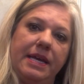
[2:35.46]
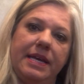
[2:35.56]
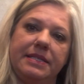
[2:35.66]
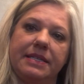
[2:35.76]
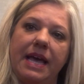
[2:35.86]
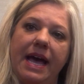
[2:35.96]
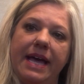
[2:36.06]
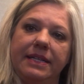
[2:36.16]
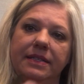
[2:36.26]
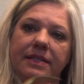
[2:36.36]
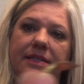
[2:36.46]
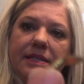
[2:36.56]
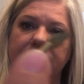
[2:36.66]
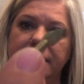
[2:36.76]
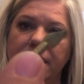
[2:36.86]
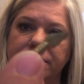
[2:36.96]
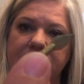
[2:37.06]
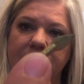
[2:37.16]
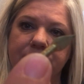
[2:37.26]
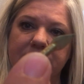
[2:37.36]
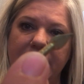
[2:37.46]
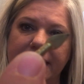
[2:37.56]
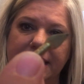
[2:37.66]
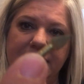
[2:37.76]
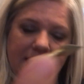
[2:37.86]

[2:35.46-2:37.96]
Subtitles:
It's got, you know, tips like